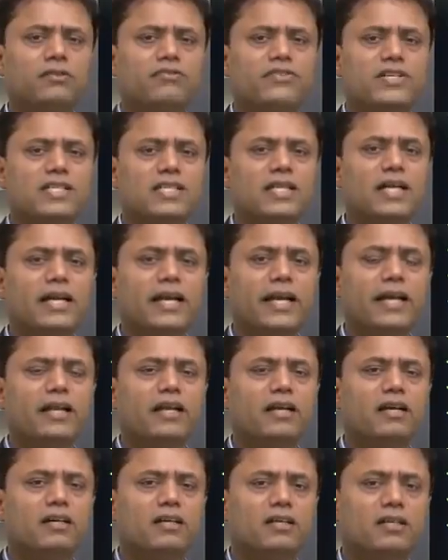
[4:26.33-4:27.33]

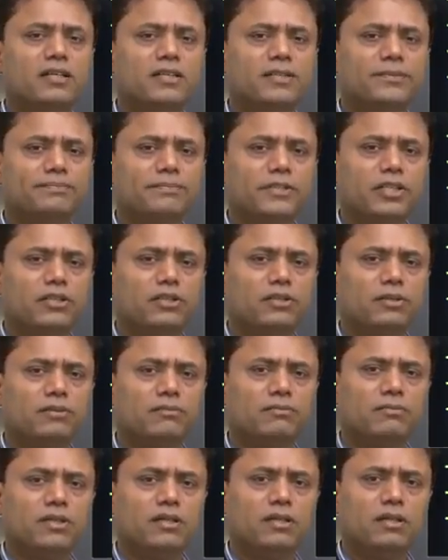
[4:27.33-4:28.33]
facilitating
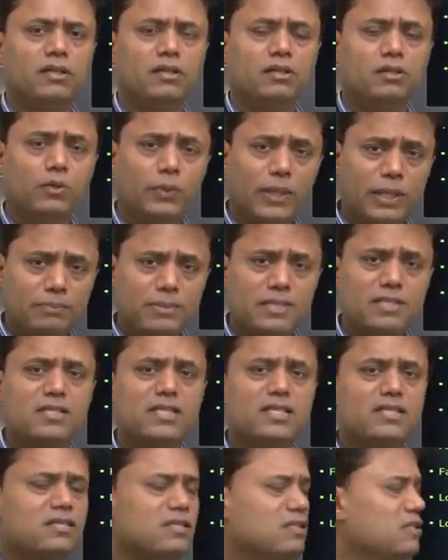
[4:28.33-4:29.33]
doing
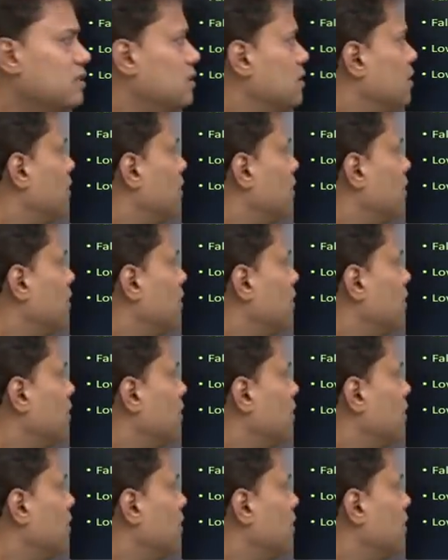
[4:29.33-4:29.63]
business.